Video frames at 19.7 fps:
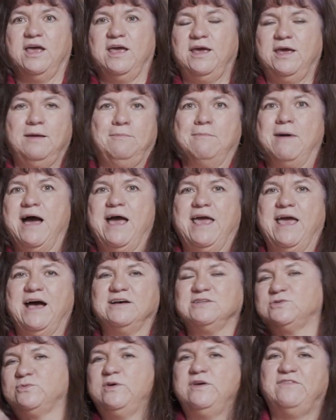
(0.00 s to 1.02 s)
in my
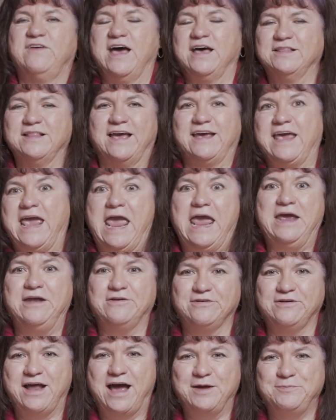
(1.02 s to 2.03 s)
house, we've had like 8
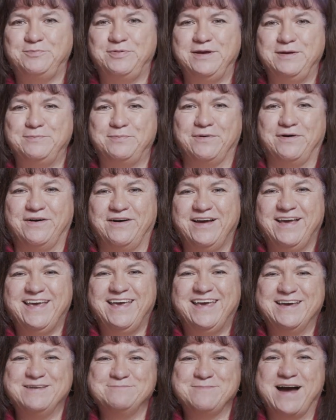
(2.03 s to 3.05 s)
or 9 people
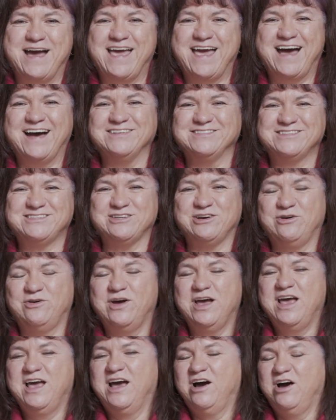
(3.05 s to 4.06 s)
in my house. So
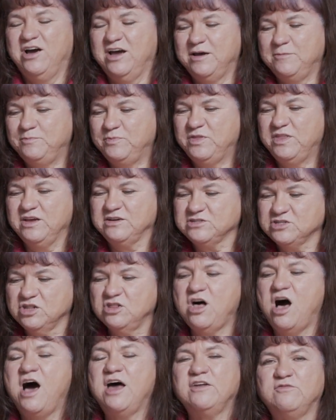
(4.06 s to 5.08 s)
there's a
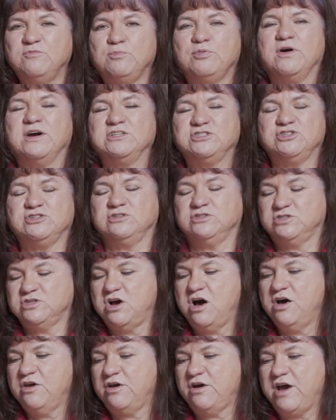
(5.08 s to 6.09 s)
lot of pressures
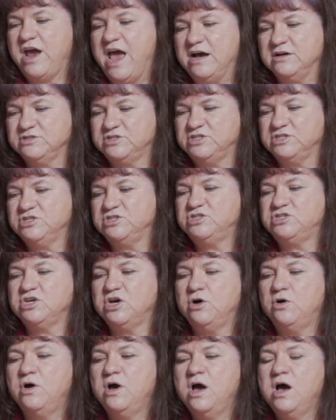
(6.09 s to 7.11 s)
on our houses.
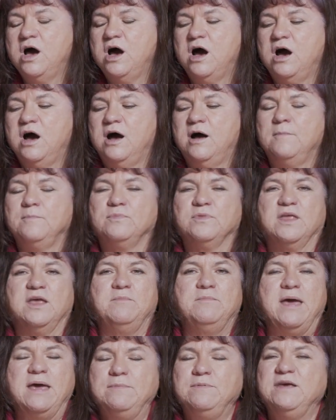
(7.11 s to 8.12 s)
So
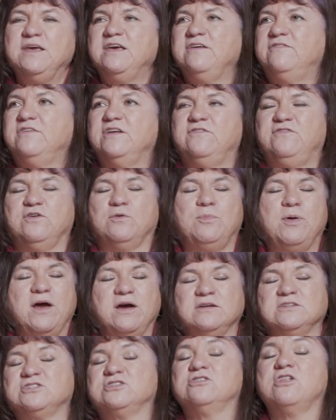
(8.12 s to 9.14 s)
maybe even if your
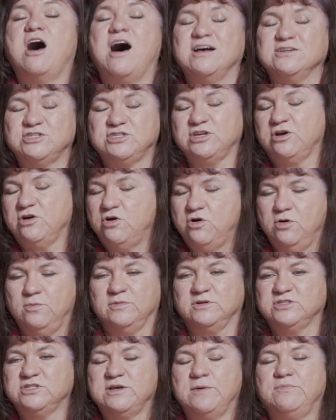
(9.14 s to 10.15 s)
parents lost their home
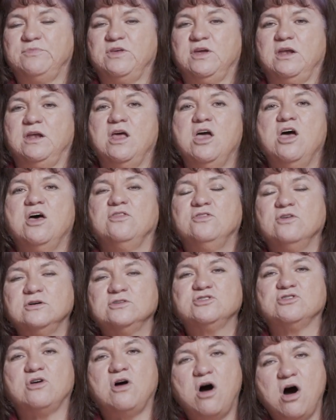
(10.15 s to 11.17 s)
or something,
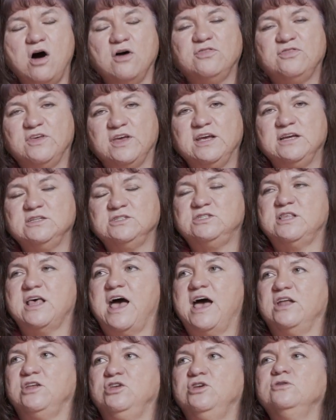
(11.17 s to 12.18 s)
those are all things
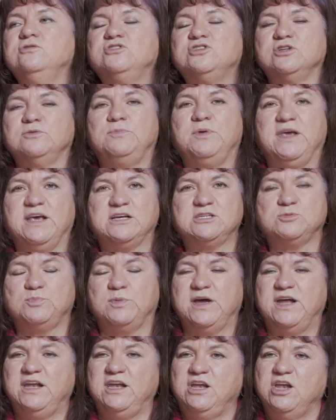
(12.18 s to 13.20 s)
that you should be
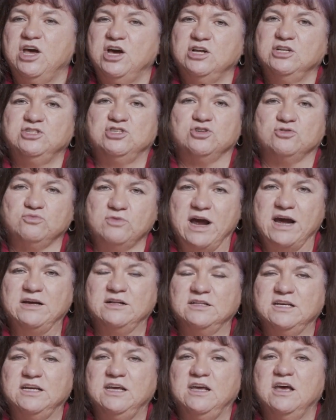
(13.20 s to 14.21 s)
explaining
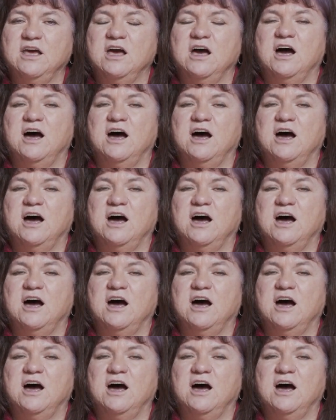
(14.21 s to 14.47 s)
directly